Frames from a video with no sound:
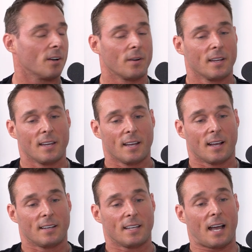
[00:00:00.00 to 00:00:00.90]
So
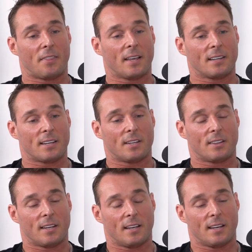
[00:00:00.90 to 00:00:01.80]
I think
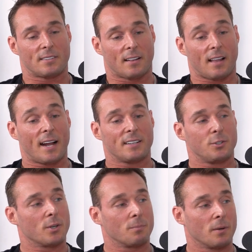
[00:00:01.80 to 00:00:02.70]
it as aligned
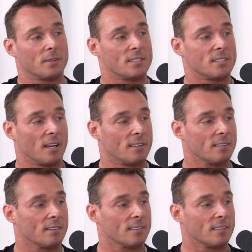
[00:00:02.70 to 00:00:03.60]
as you can be with the
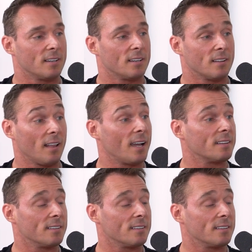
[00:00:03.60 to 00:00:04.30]
sun. The light